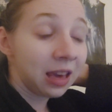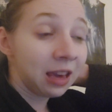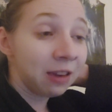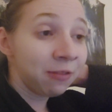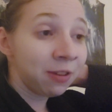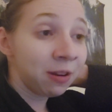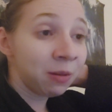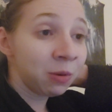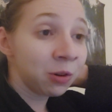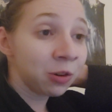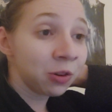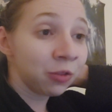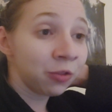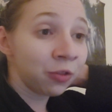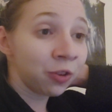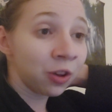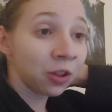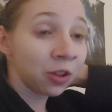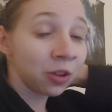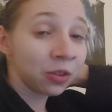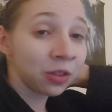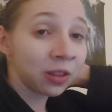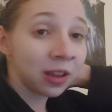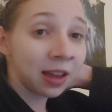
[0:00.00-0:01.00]
If I were to
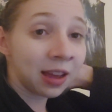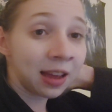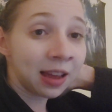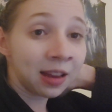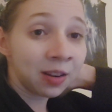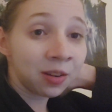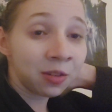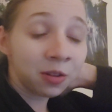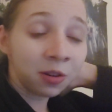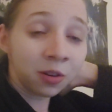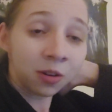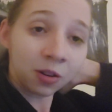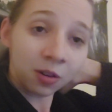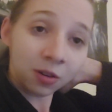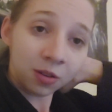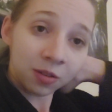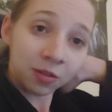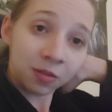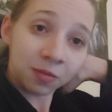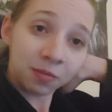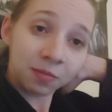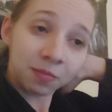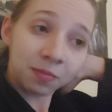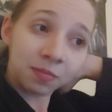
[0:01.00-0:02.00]
follow that other
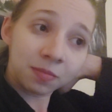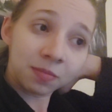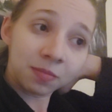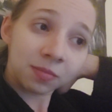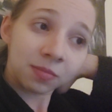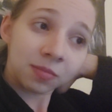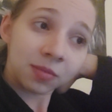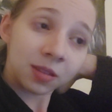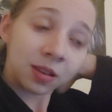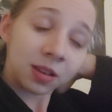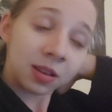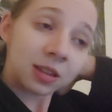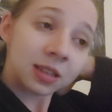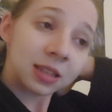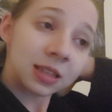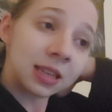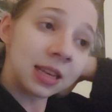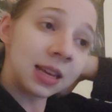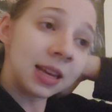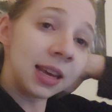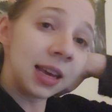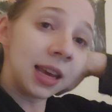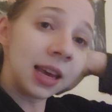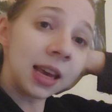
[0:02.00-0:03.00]

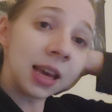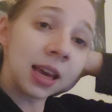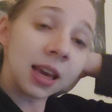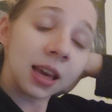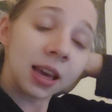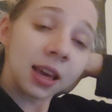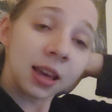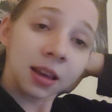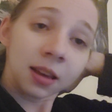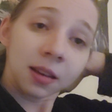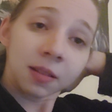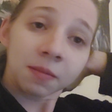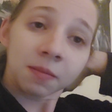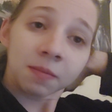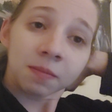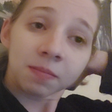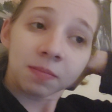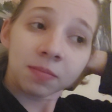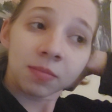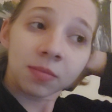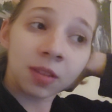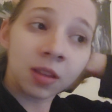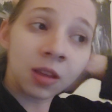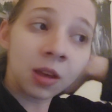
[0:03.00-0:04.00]
seeking
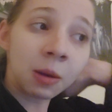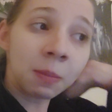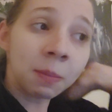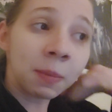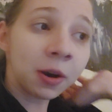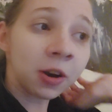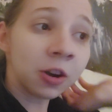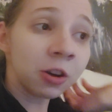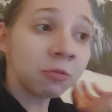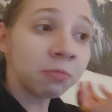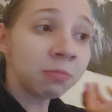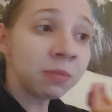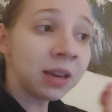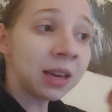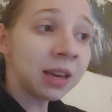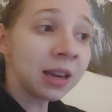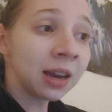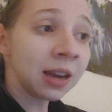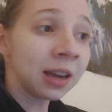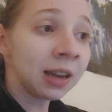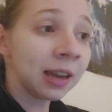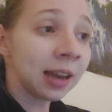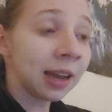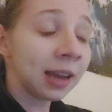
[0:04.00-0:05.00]
part of me,
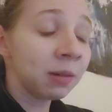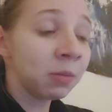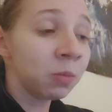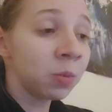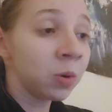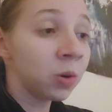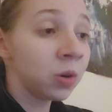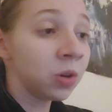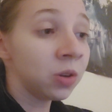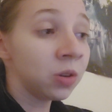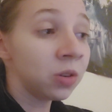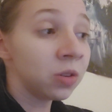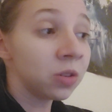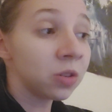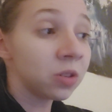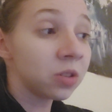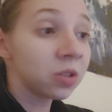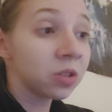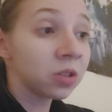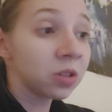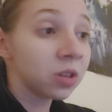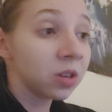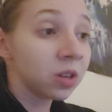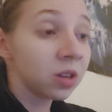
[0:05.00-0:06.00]
I
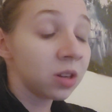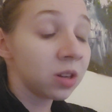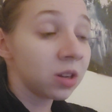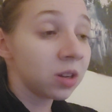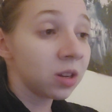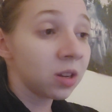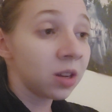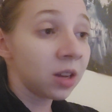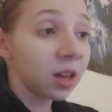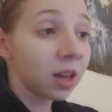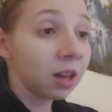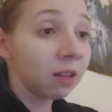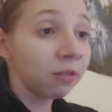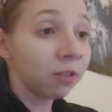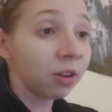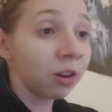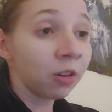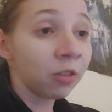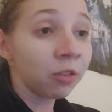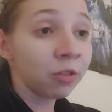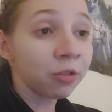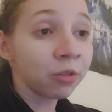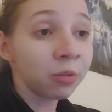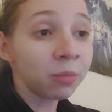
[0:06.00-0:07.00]
wouldn't have
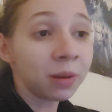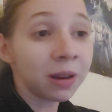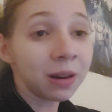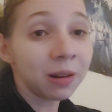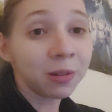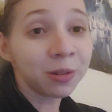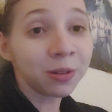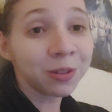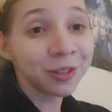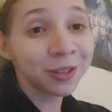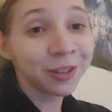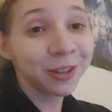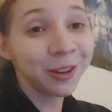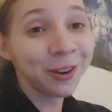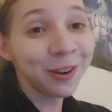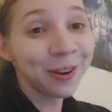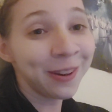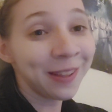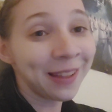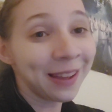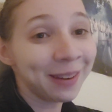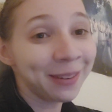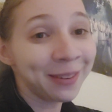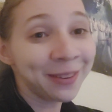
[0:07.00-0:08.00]
gone through medical
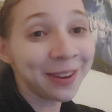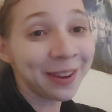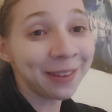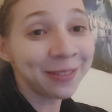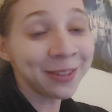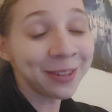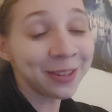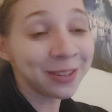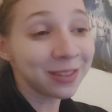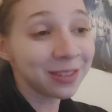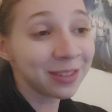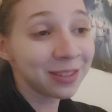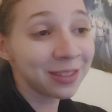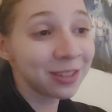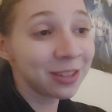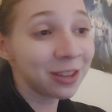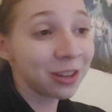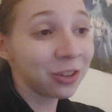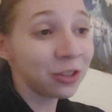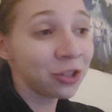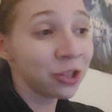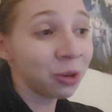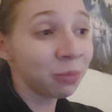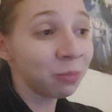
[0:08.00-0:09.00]
school. I would have just
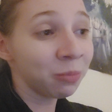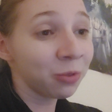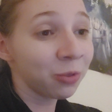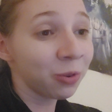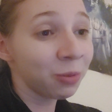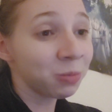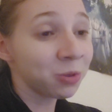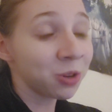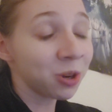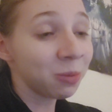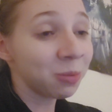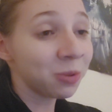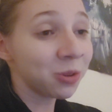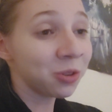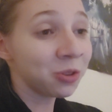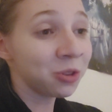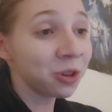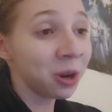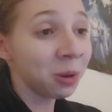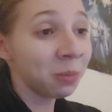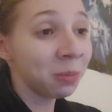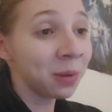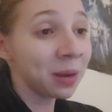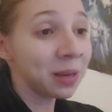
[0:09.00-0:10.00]
jumped from job to
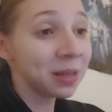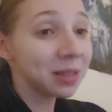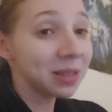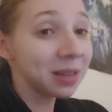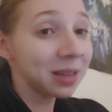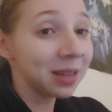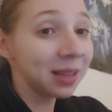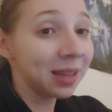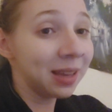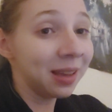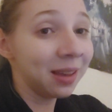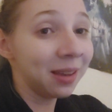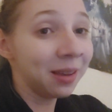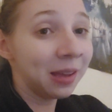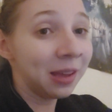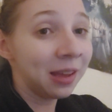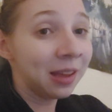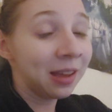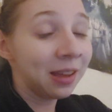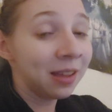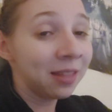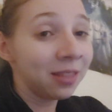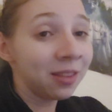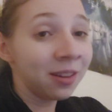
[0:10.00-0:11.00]
job, basically.
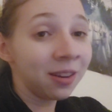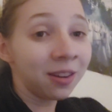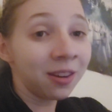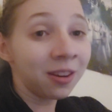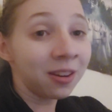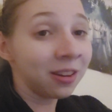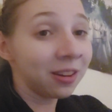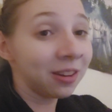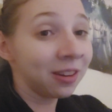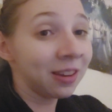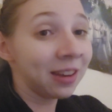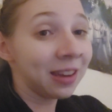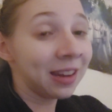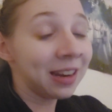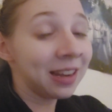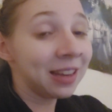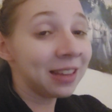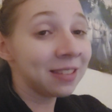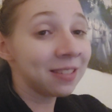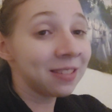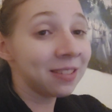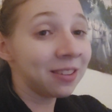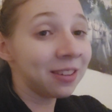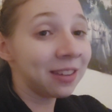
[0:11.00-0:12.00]
Not getting
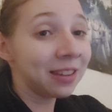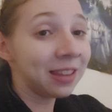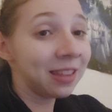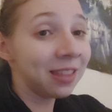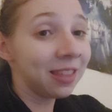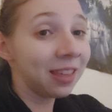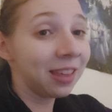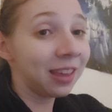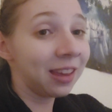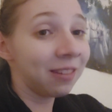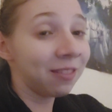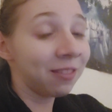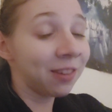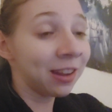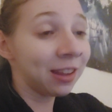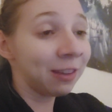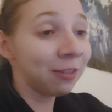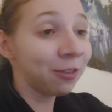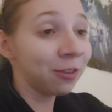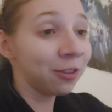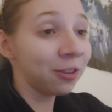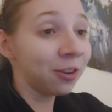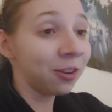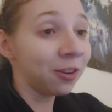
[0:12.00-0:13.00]
into anything really
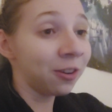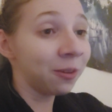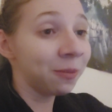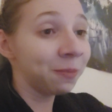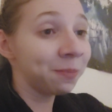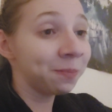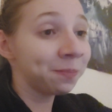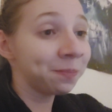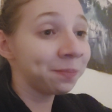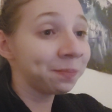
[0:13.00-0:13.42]
for long.